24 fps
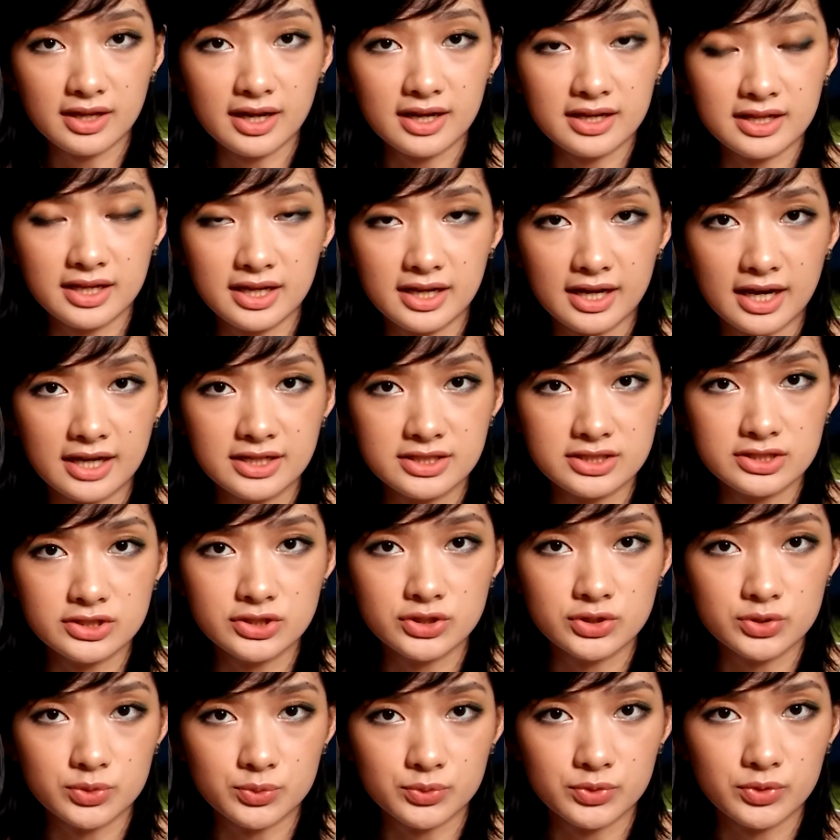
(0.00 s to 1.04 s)
And that's why the
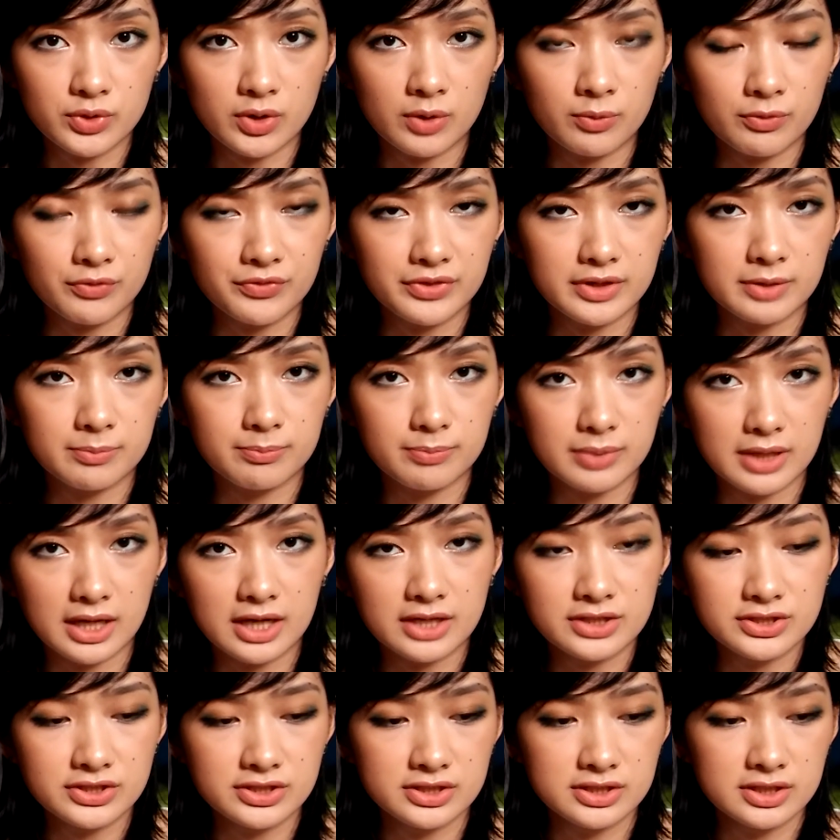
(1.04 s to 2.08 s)
technique I just showed
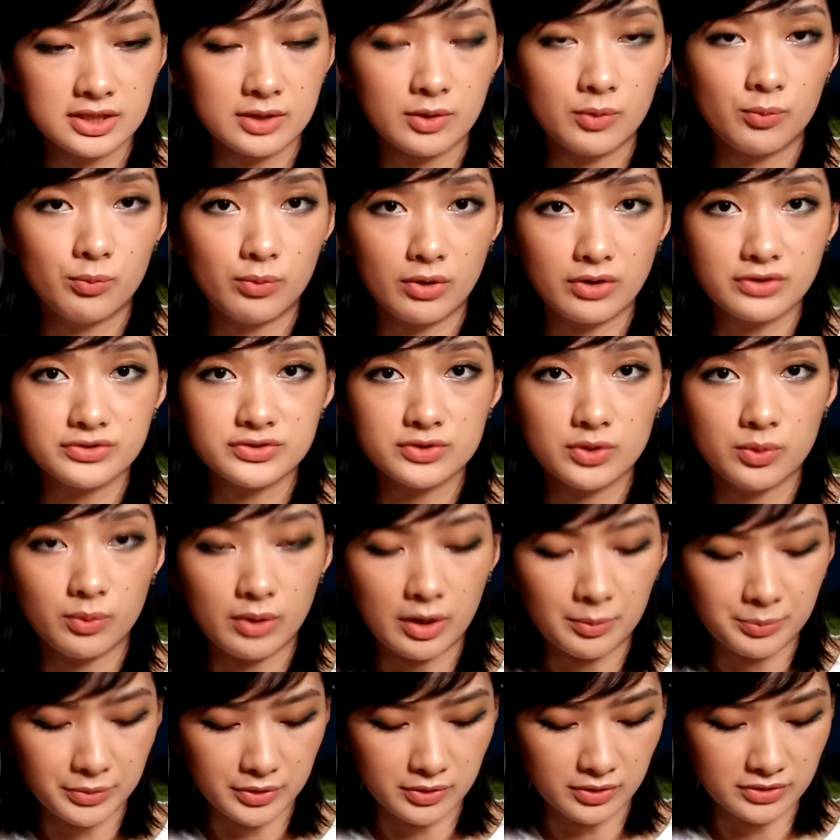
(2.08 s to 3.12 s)
you with the blush
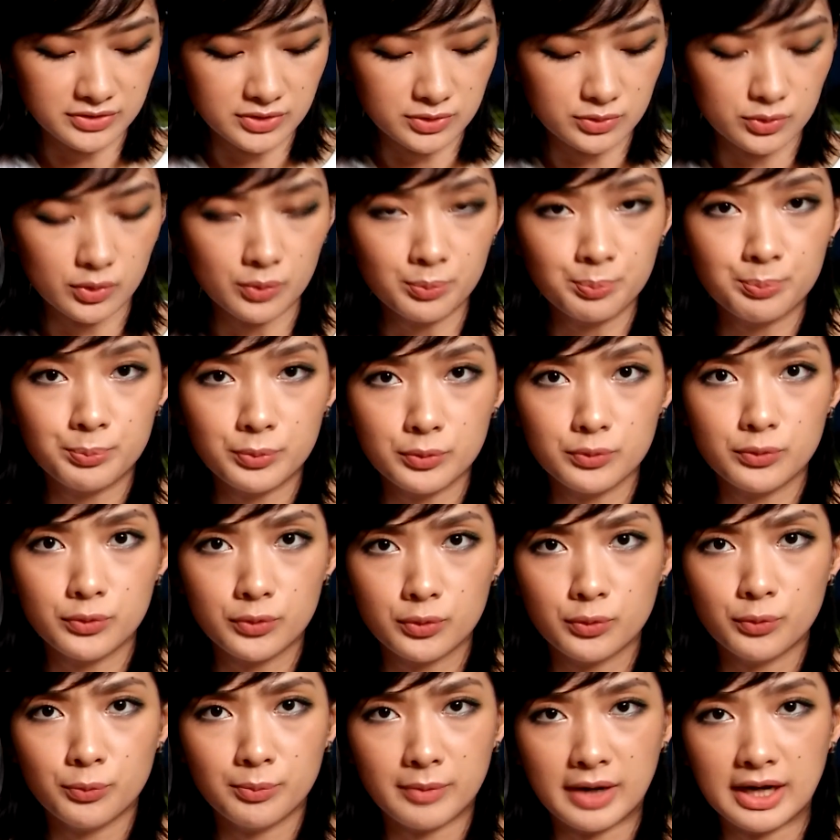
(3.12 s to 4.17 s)
works so well,
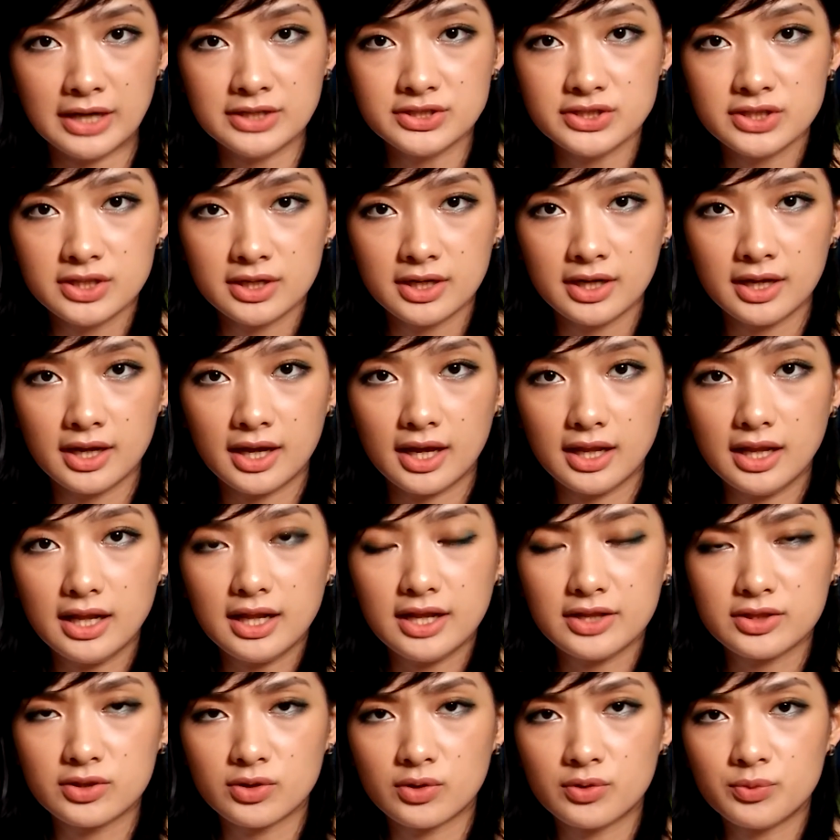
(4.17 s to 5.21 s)
because you don't put too
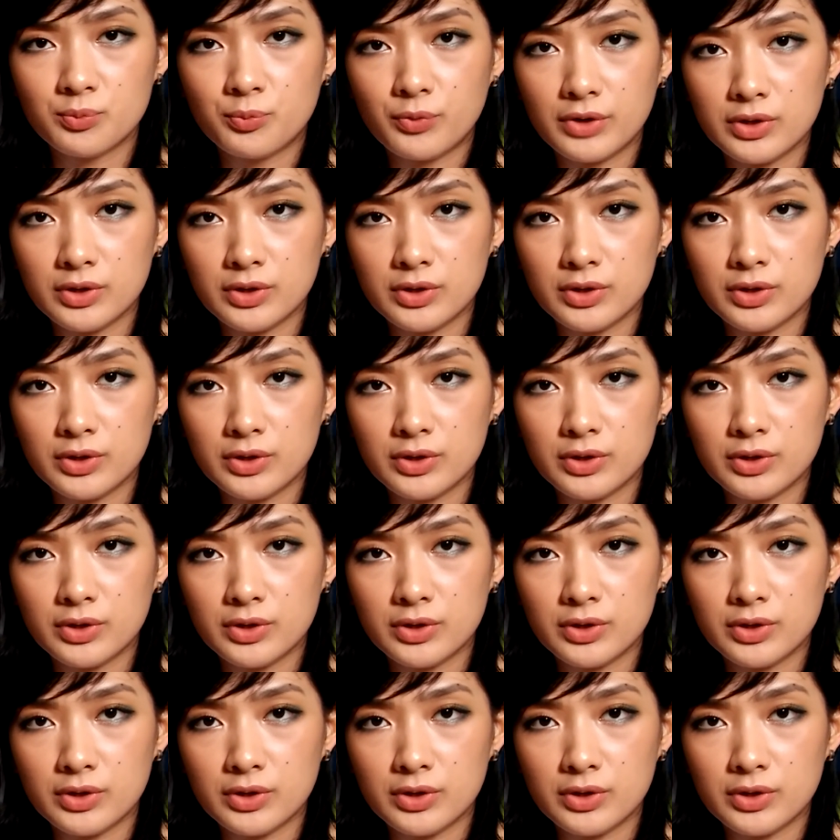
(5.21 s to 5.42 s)
much,